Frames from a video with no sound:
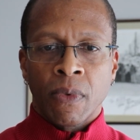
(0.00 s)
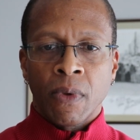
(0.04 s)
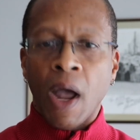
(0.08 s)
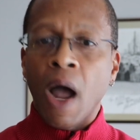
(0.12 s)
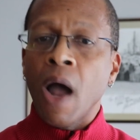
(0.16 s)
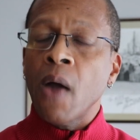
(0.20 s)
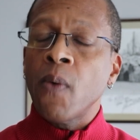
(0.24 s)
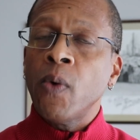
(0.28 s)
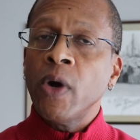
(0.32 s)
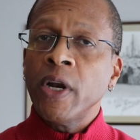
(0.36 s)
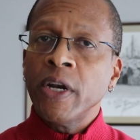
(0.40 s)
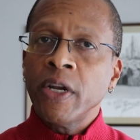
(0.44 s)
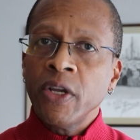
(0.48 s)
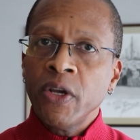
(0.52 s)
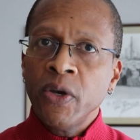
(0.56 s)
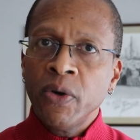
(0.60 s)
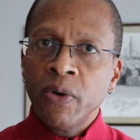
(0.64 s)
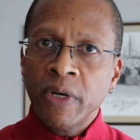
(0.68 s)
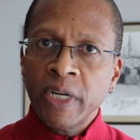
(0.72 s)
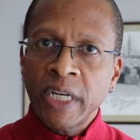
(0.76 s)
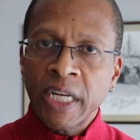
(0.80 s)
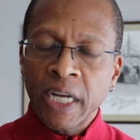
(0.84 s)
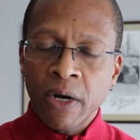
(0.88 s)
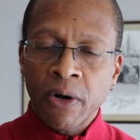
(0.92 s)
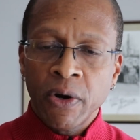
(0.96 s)
I want
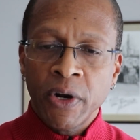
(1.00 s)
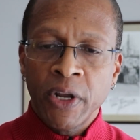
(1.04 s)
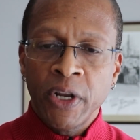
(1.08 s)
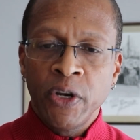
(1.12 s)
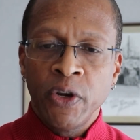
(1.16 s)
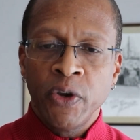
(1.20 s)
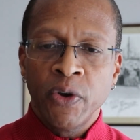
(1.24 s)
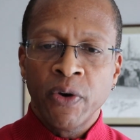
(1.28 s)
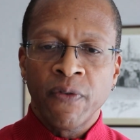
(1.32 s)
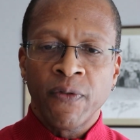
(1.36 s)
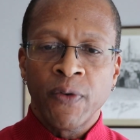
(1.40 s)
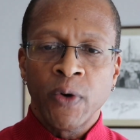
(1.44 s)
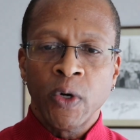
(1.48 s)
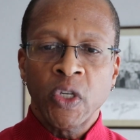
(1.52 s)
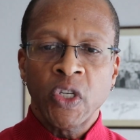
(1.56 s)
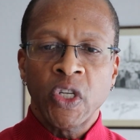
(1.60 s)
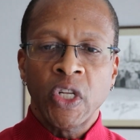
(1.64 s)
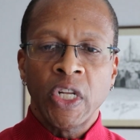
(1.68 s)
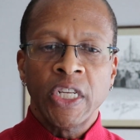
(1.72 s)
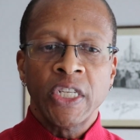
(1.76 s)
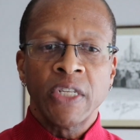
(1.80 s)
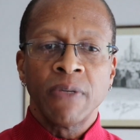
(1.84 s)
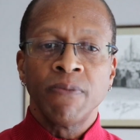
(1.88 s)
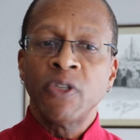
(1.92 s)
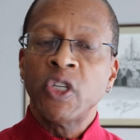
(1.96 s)
Unitarian
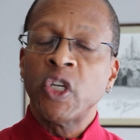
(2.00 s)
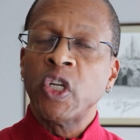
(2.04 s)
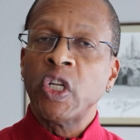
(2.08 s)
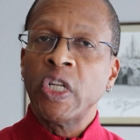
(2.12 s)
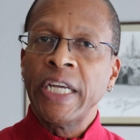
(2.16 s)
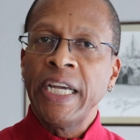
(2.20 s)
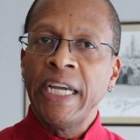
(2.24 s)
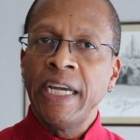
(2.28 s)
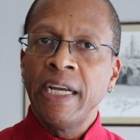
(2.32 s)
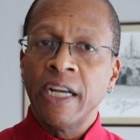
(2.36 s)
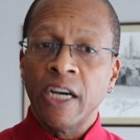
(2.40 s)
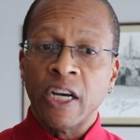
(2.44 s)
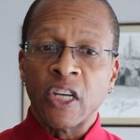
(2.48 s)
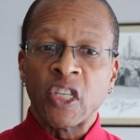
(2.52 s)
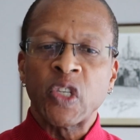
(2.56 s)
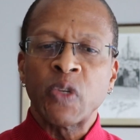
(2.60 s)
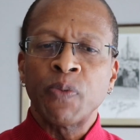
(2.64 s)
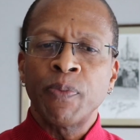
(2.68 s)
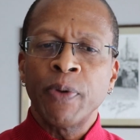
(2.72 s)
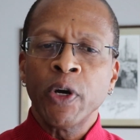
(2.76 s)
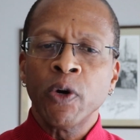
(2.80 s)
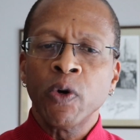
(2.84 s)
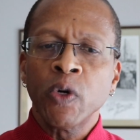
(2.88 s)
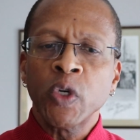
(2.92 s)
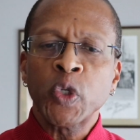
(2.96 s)
Universalism to lead a
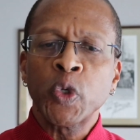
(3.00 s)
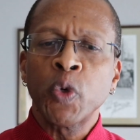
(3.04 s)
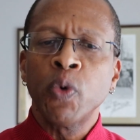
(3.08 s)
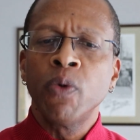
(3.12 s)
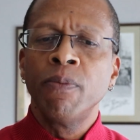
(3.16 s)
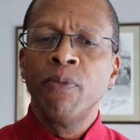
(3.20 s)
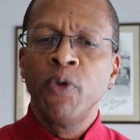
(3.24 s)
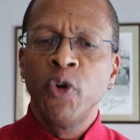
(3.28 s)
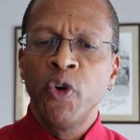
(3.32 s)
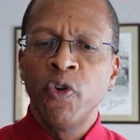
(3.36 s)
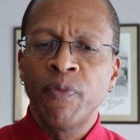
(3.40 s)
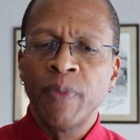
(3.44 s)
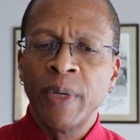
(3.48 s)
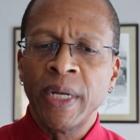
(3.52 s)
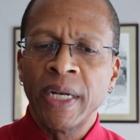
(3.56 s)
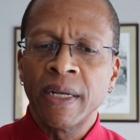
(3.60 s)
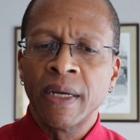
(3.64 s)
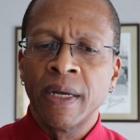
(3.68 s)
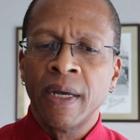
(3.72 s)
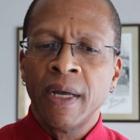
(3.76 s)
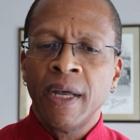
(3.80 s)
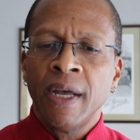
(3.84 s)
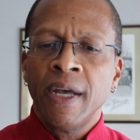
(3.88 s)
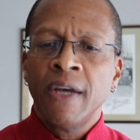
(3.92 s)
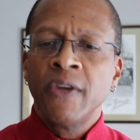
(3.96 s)
spiritual movement
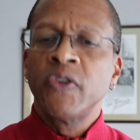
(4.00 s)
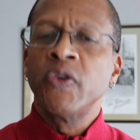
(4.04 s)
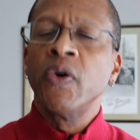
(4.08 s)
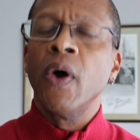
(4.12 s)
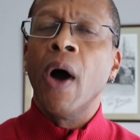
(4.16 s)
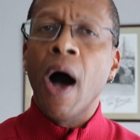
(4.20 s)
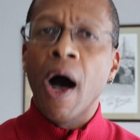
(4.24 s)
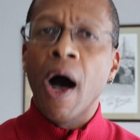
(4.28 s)
to